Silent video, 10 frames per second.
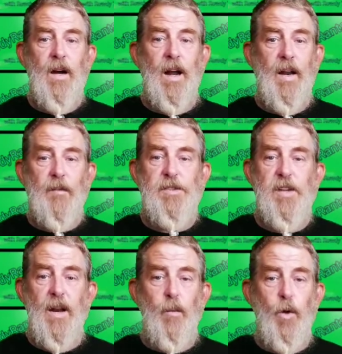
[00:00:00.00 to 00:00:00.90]
I never
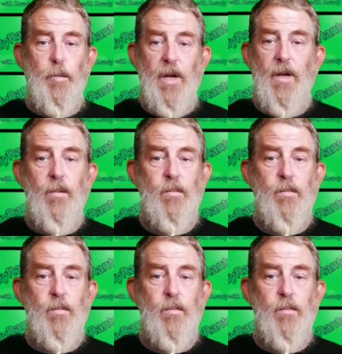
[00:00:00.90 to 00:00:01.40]
said it would be.